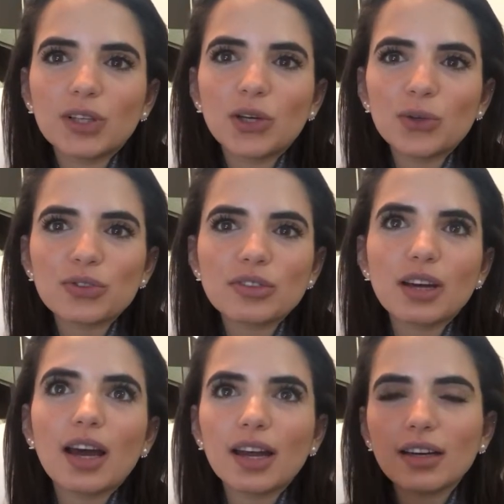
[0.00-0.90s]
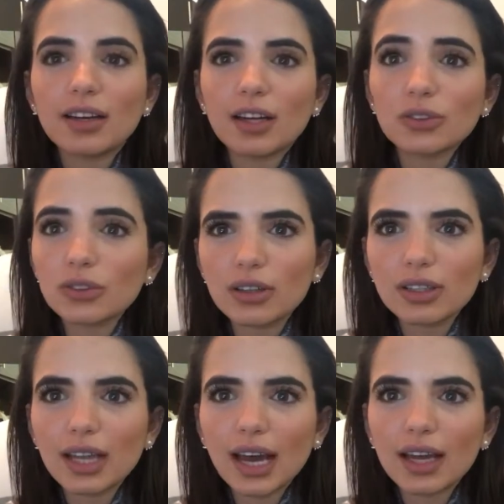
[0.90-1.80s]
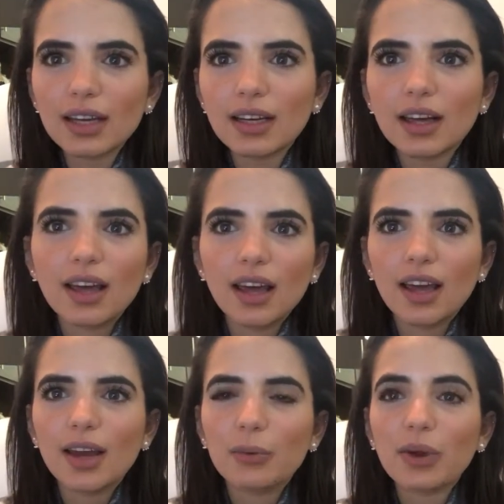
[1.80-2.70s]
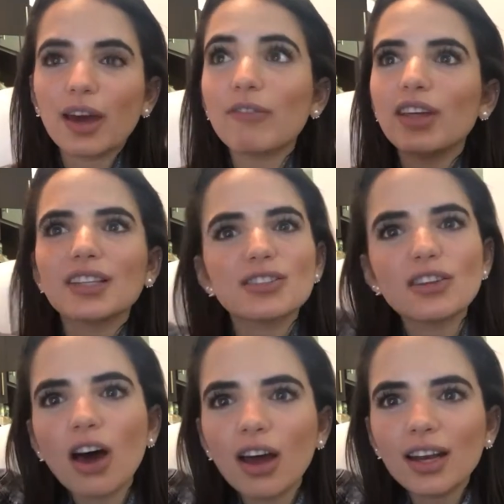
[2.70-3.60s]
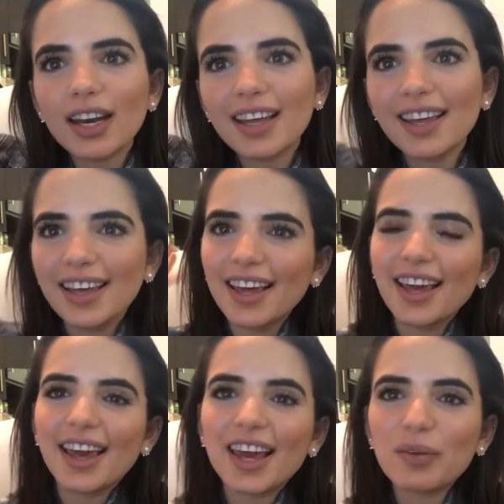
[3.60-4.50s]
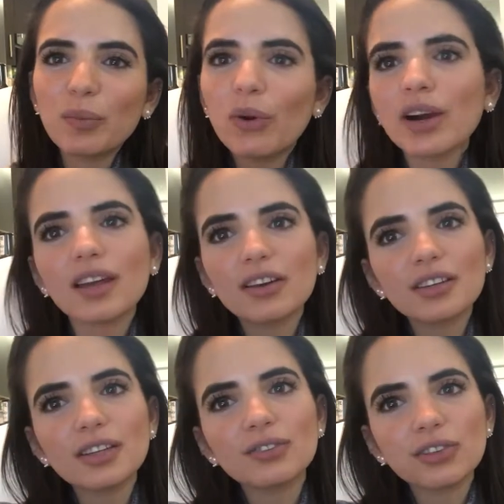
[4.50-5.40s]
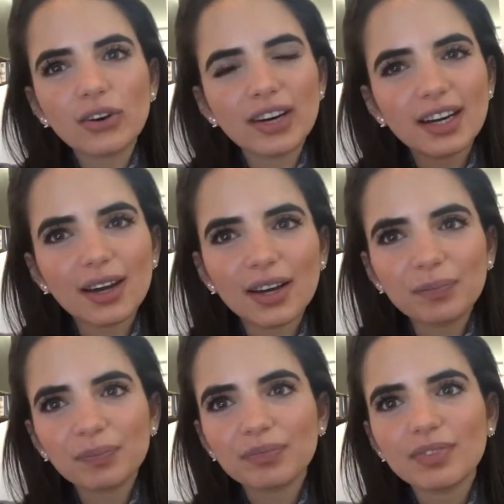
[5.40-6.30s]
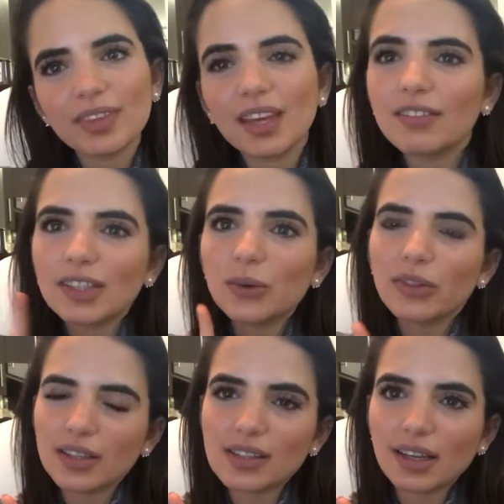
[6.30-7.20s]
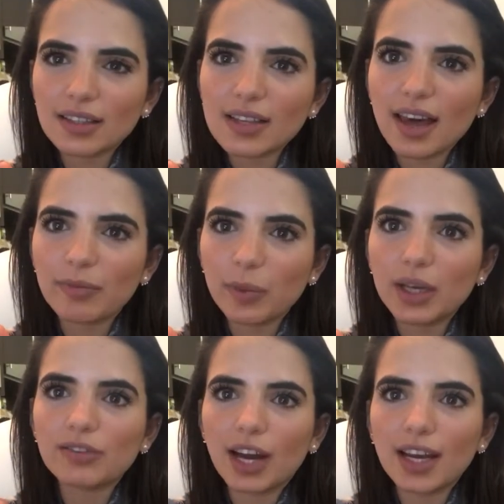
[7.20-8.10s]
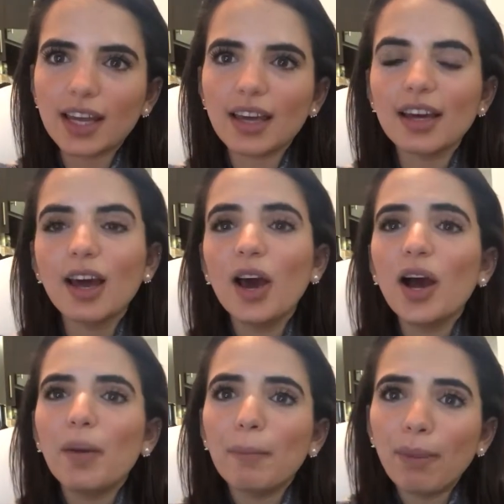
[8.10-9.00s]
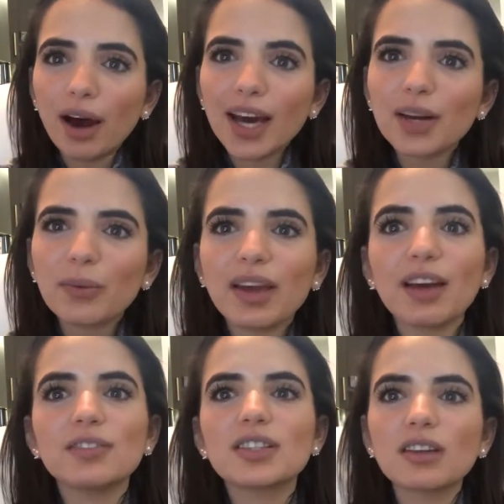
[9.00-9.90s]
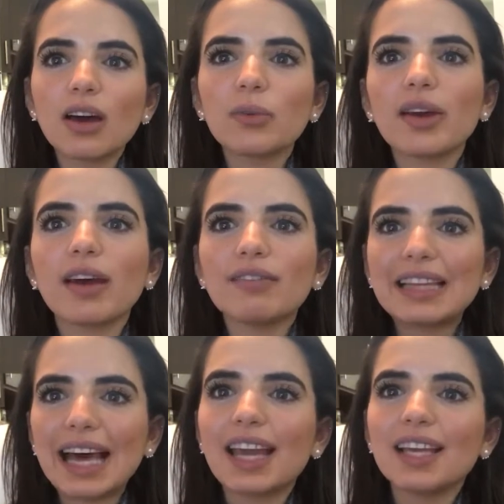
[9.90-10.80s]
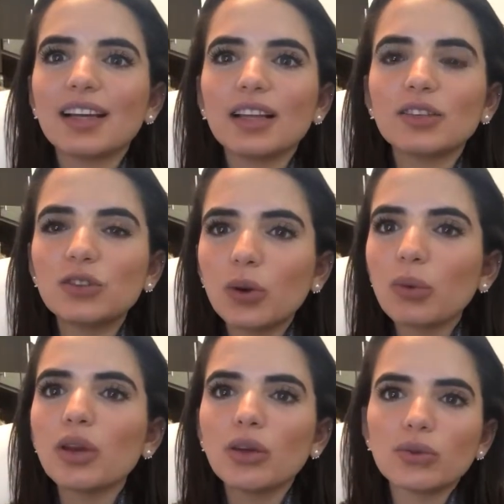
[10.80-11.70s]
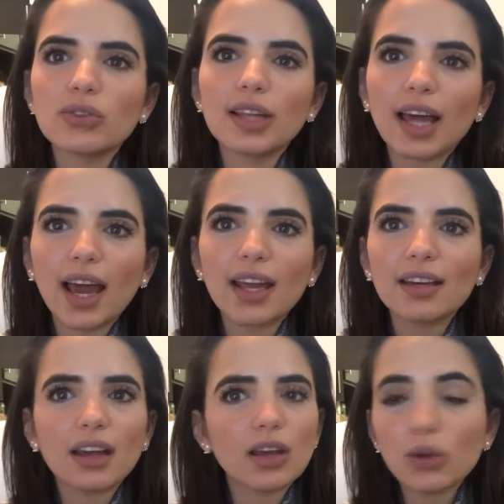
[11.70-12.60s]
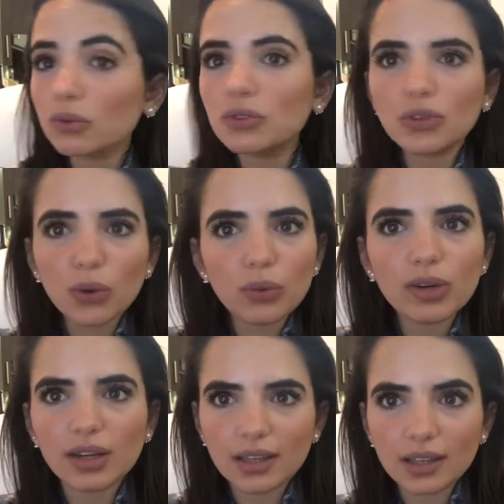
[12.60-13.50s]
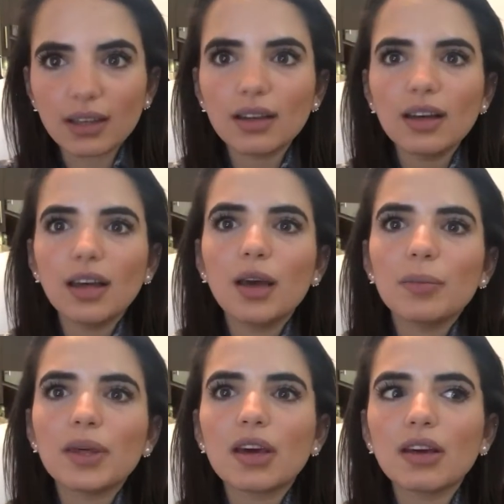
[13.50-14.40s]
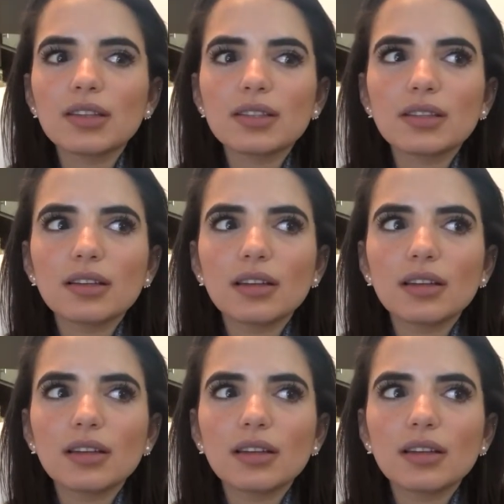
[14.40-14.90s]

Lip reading: use the natural light. We have the sun and more here in Florida, even though these days have been raining. But we have sun, we have light. Don't use light you don't need, because